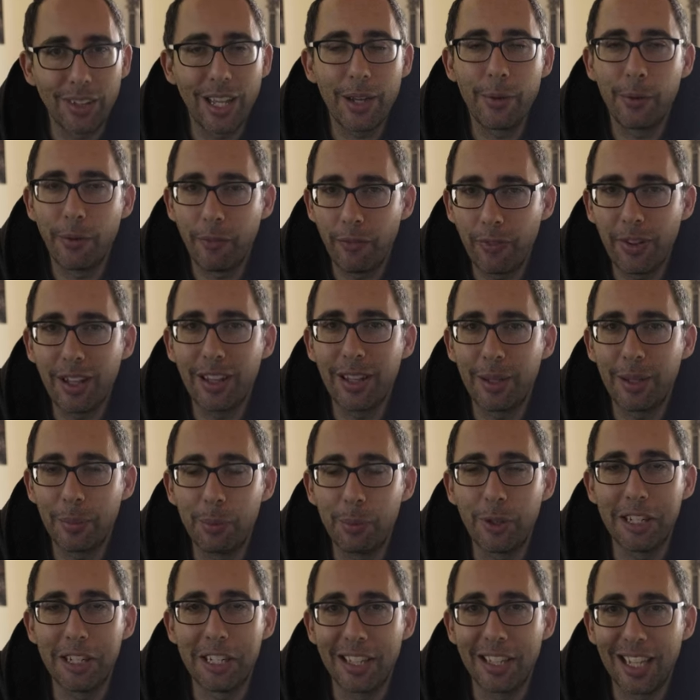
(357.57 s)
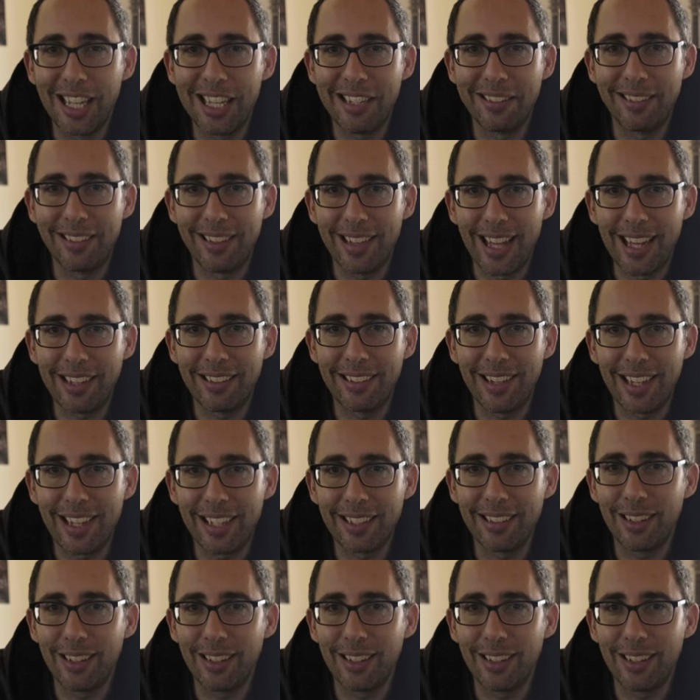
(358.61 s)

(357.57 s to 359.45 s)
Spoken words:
They were feeling pretty lazy that day.